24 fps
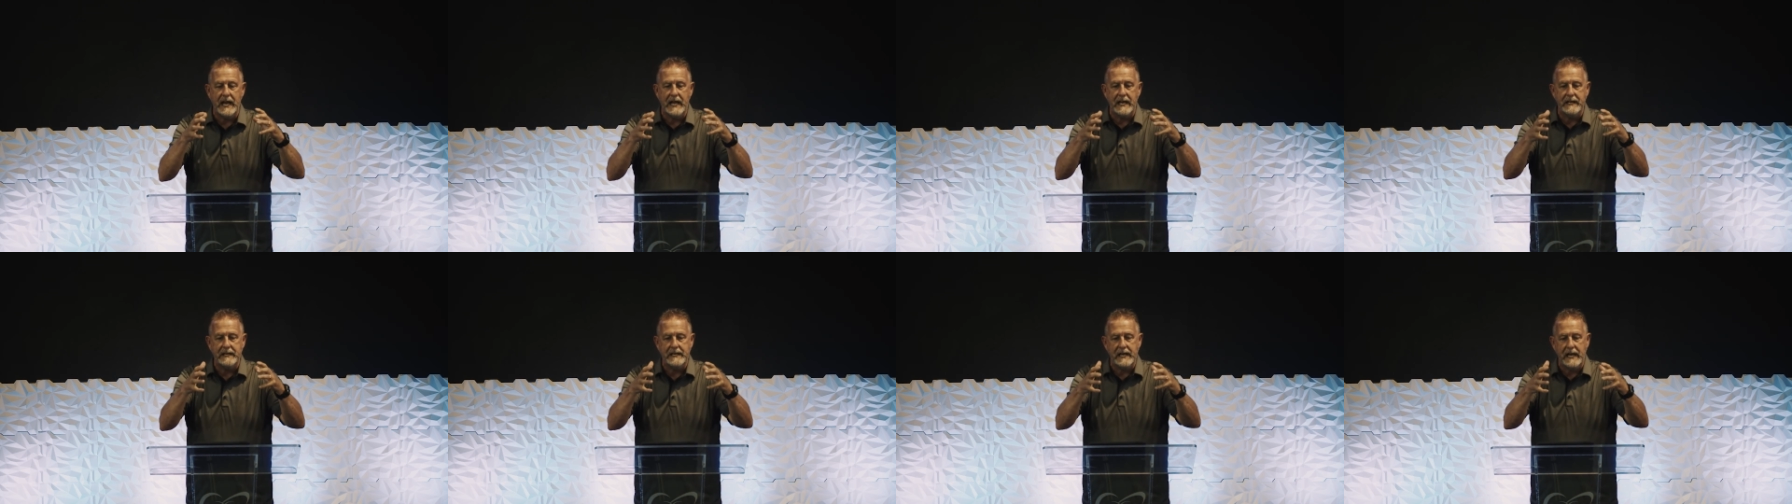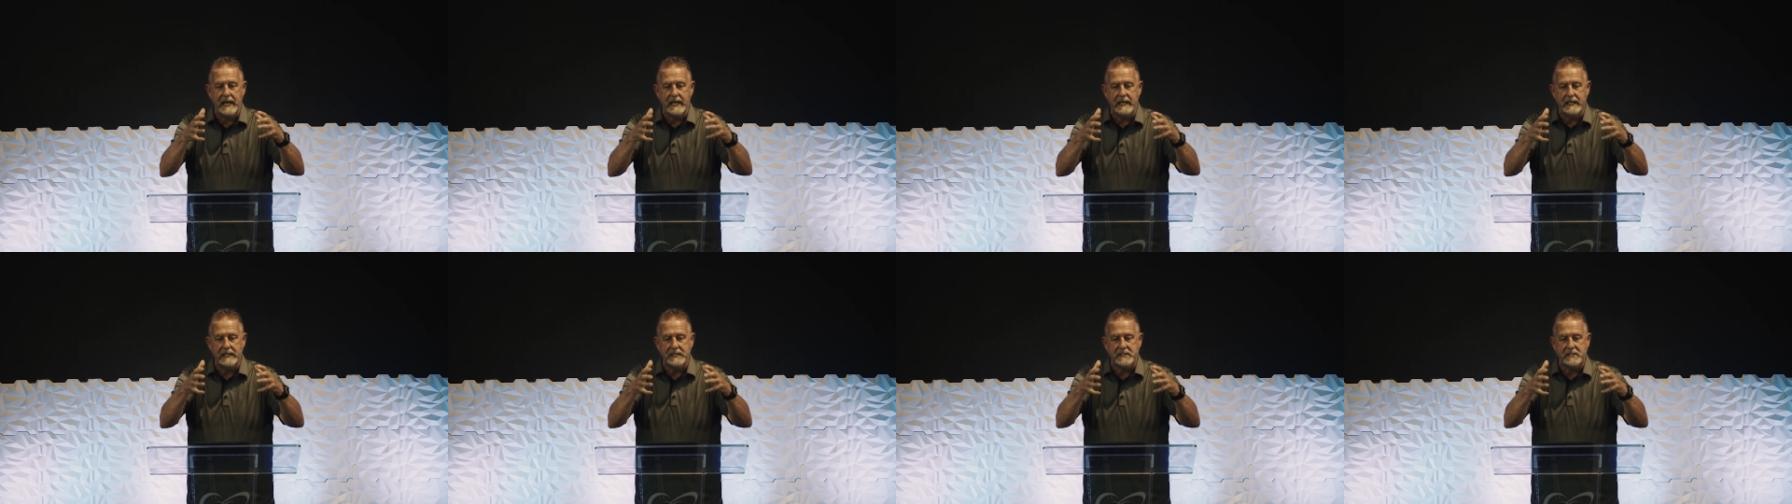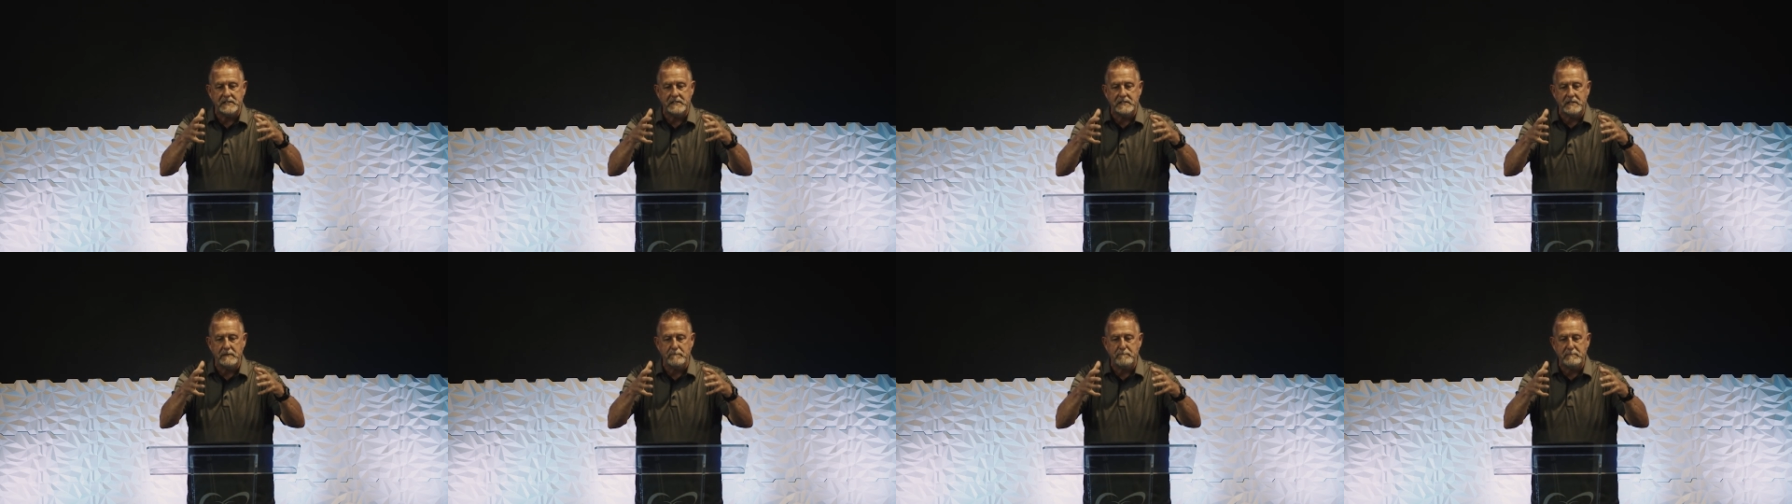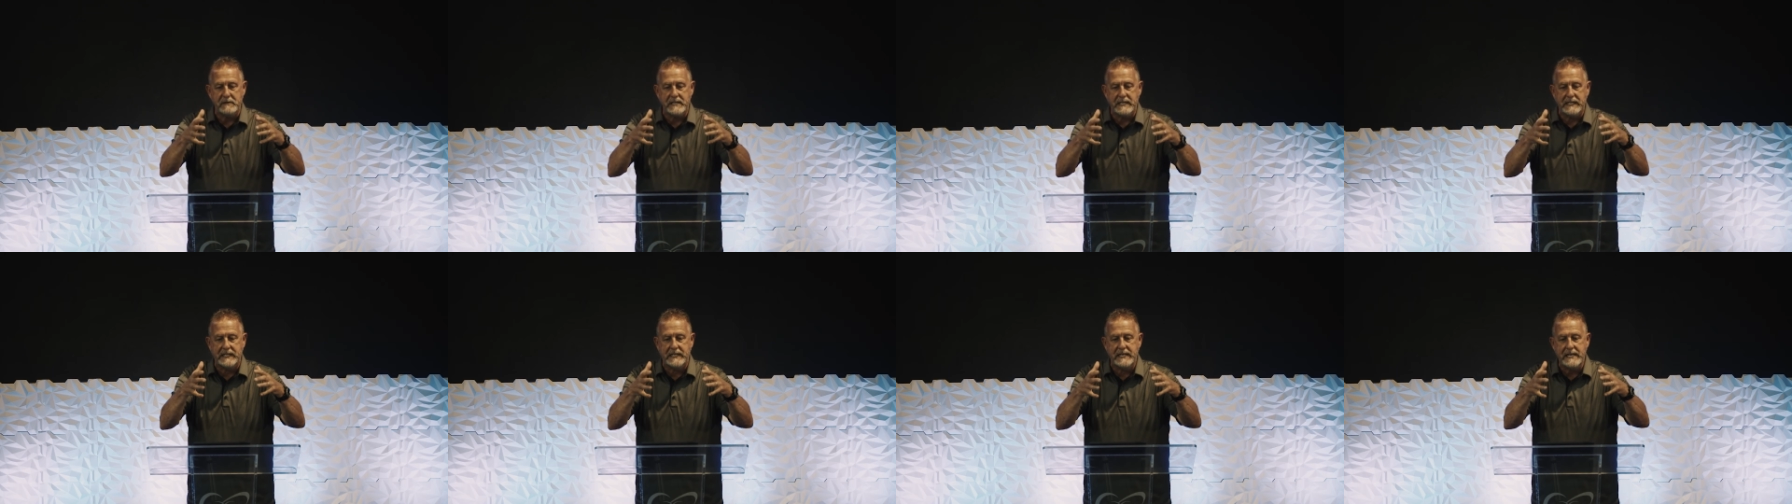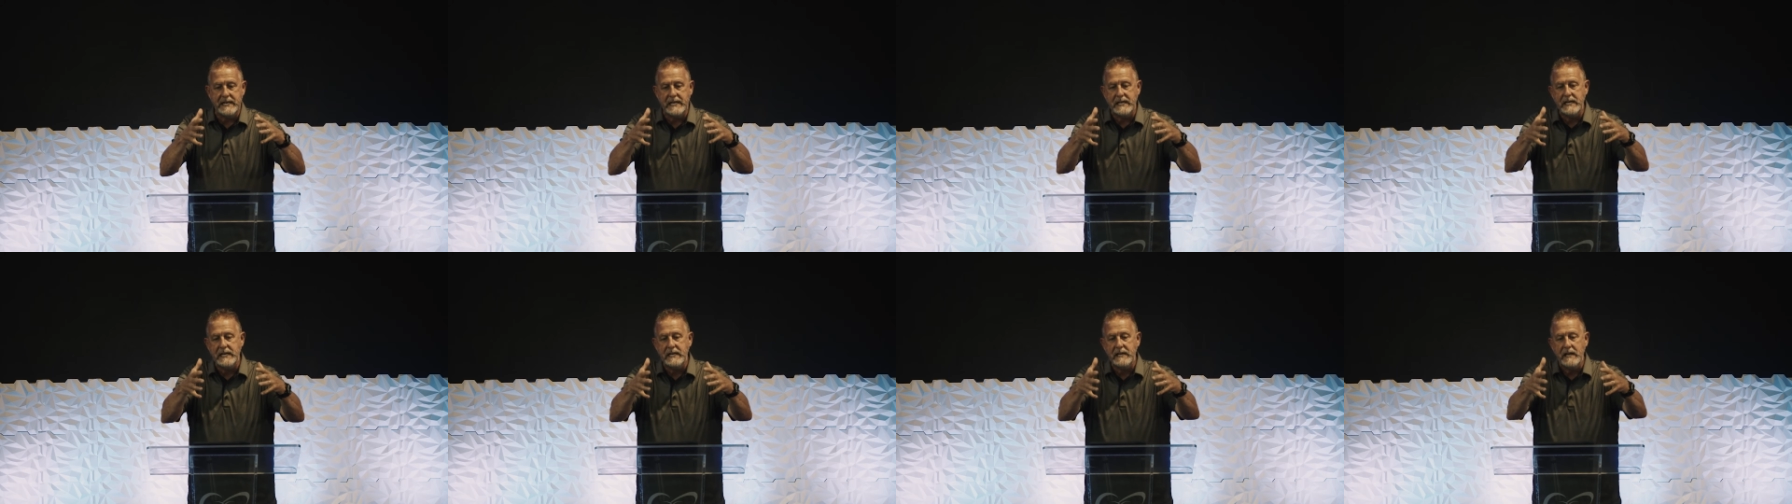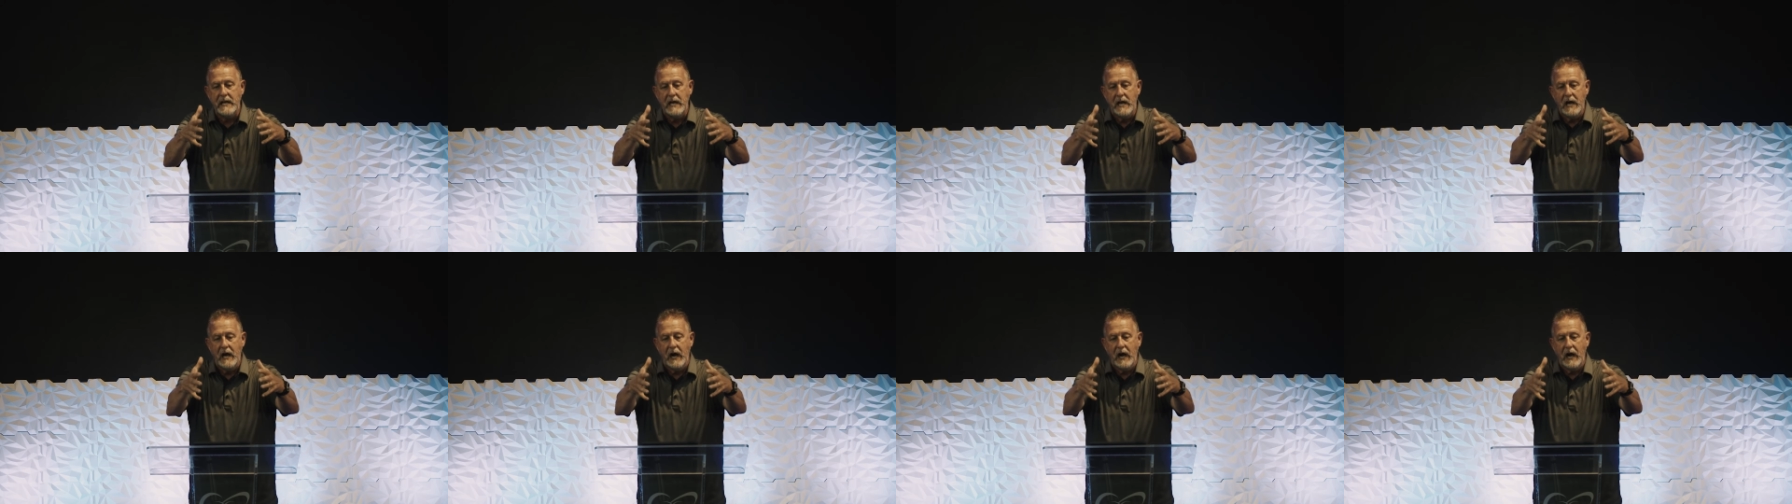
and it's the beginning